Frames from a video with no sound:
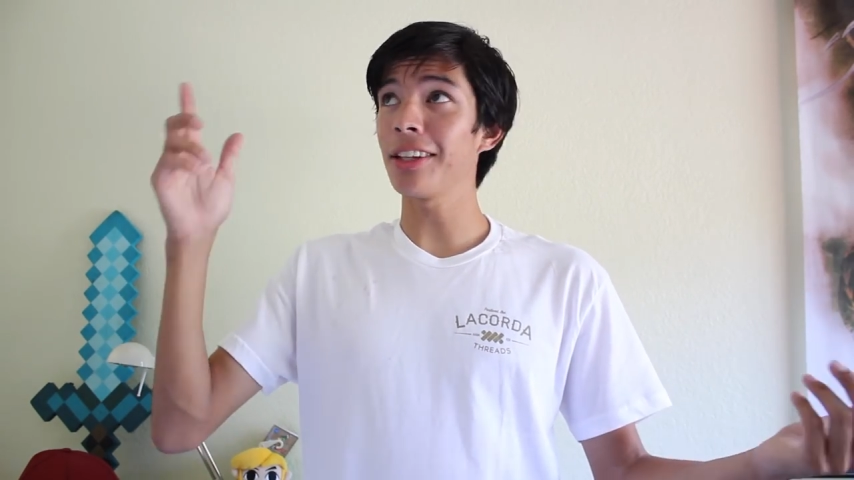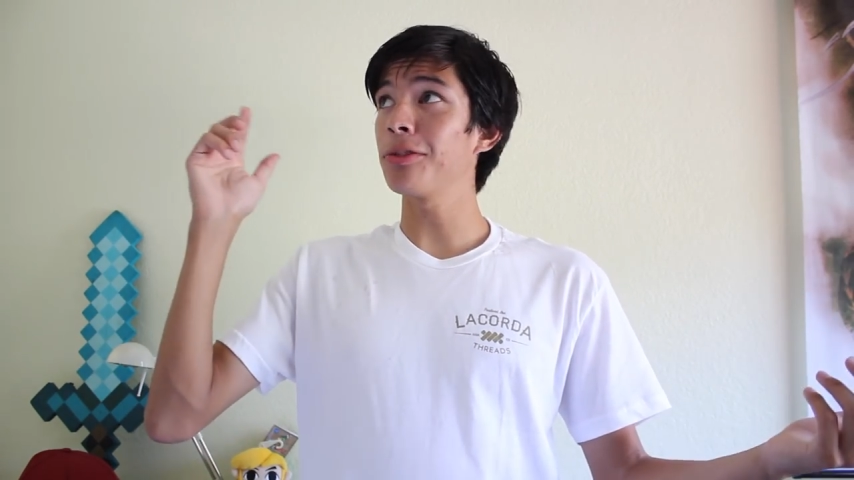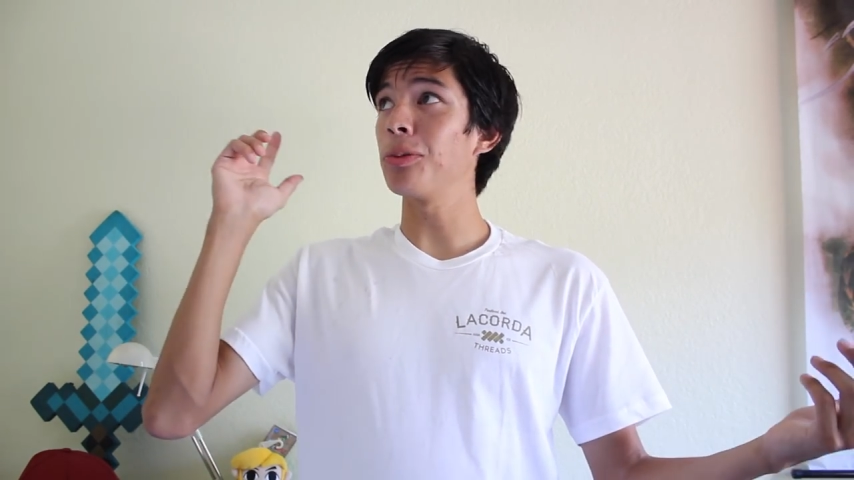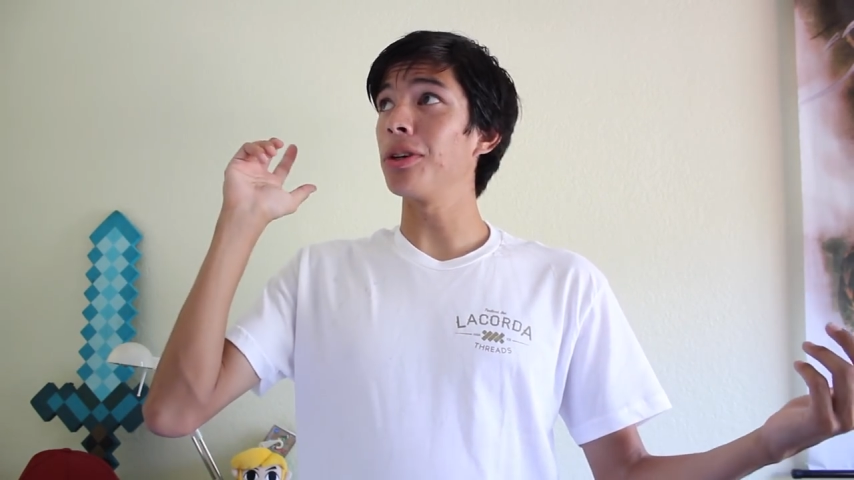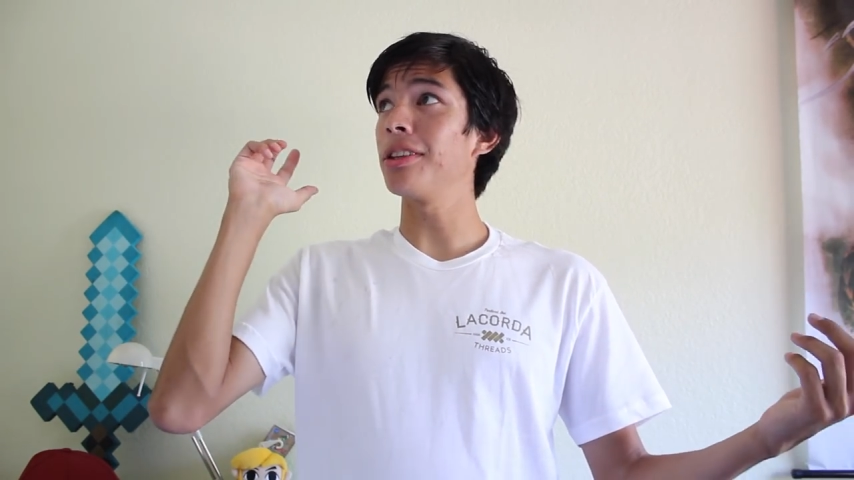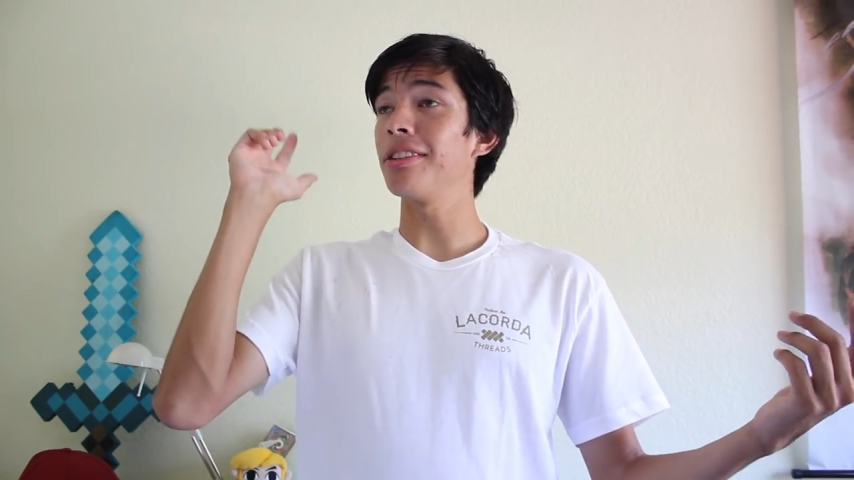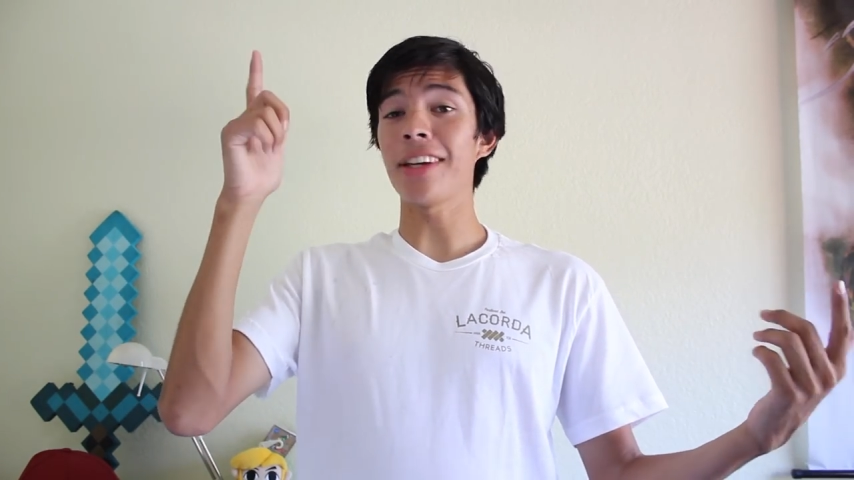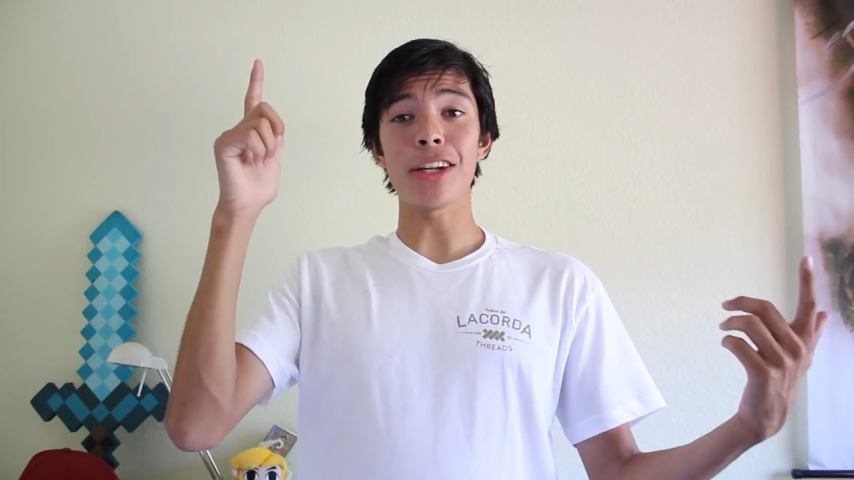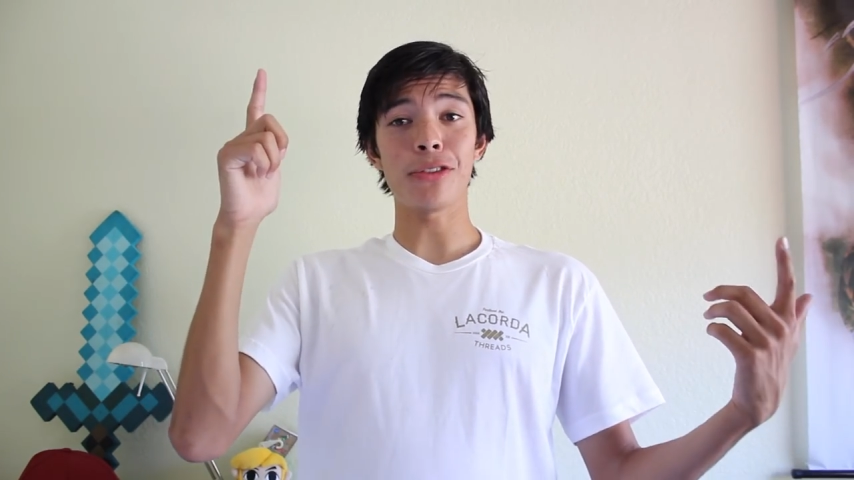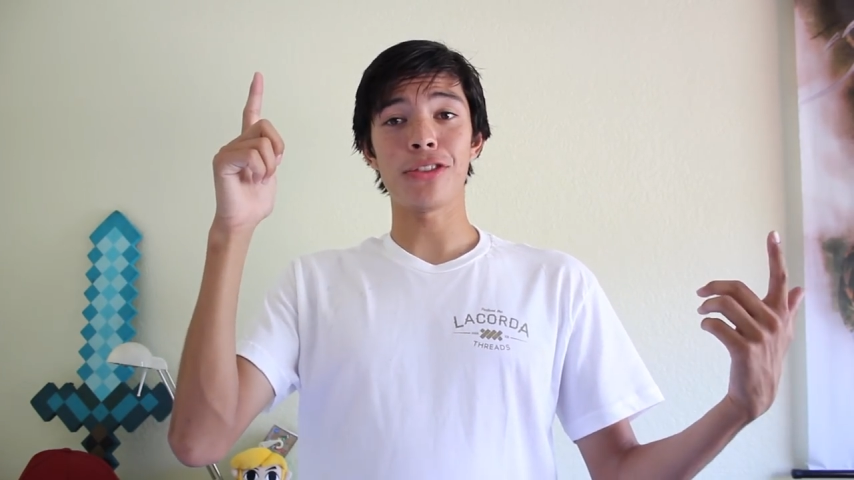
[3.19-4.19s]
that's what the
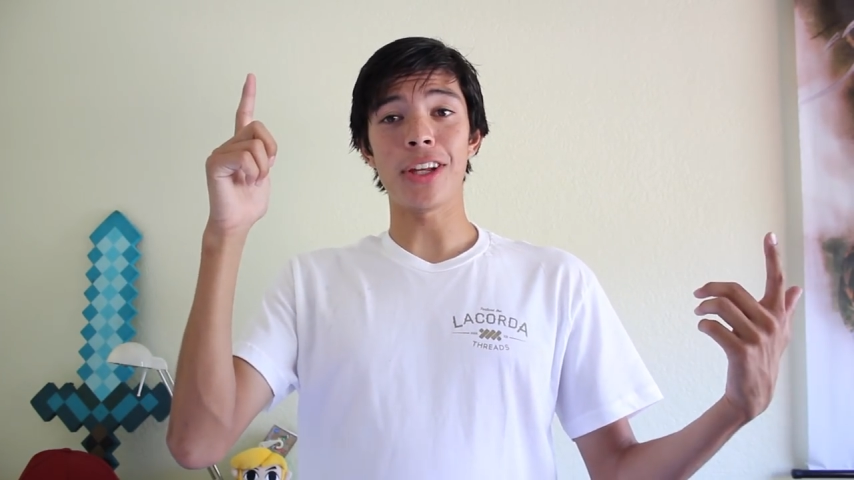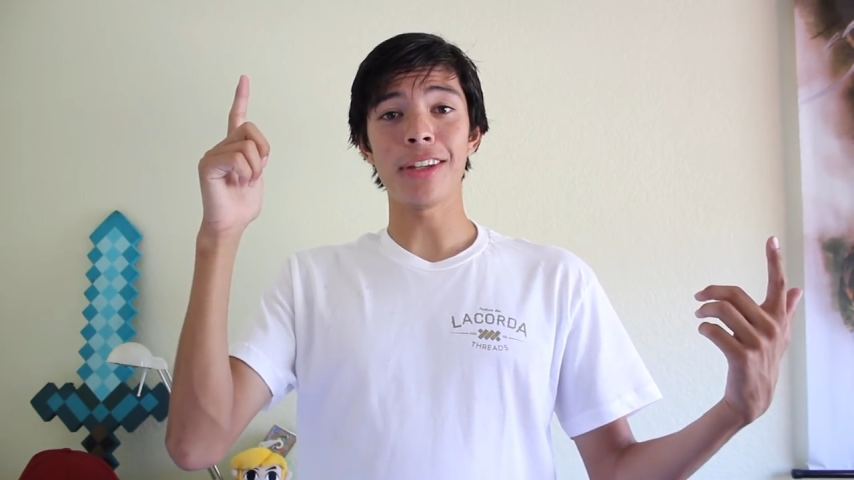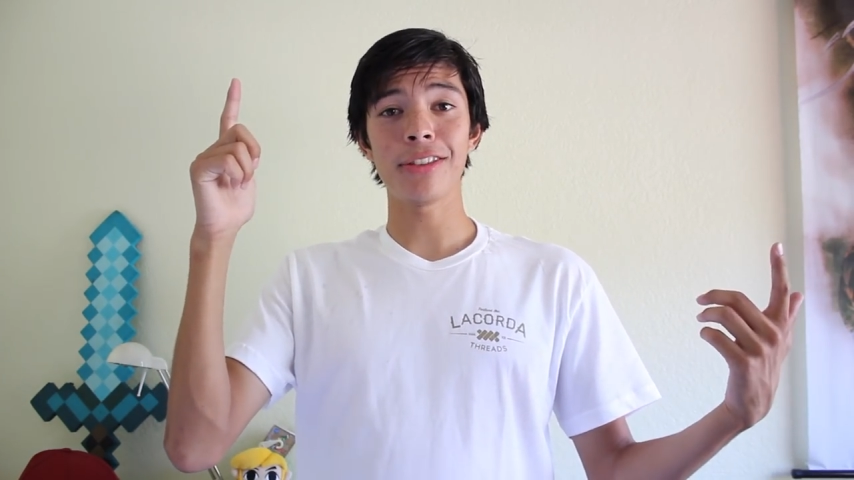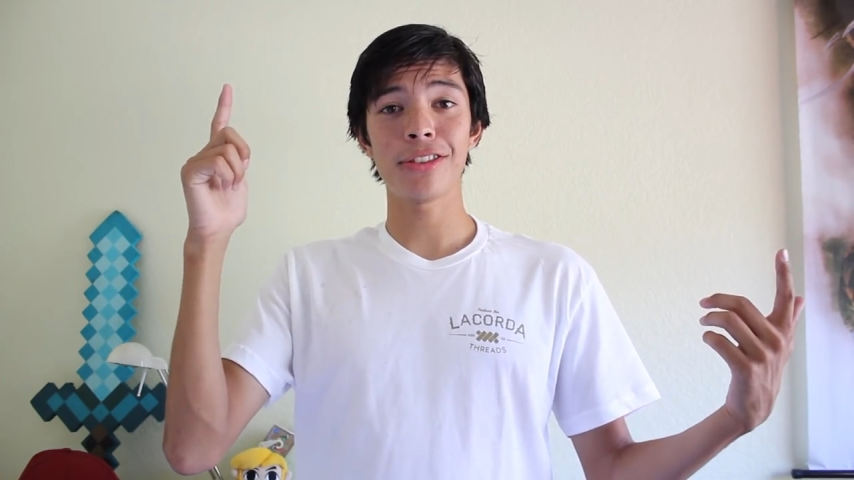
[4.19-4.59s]
title says.